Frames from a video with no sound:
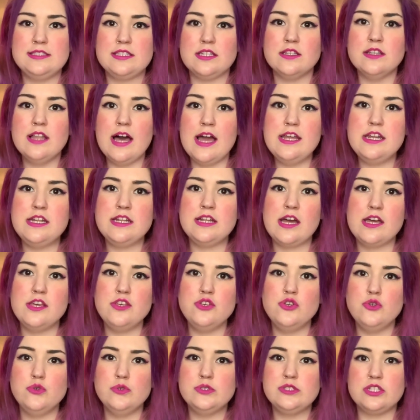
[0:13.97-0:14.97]
the lighting I
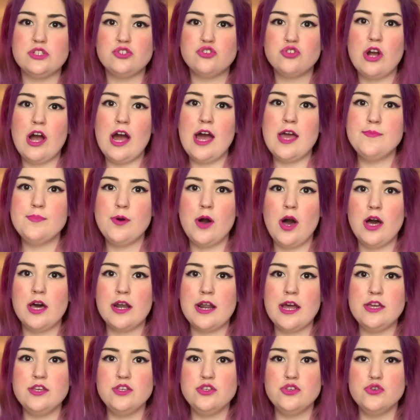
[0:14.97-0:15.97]
use, the tripod
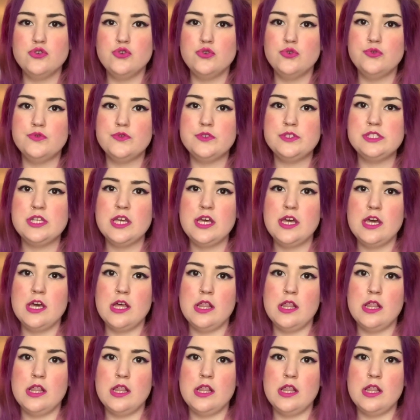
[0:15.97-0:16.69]
I use,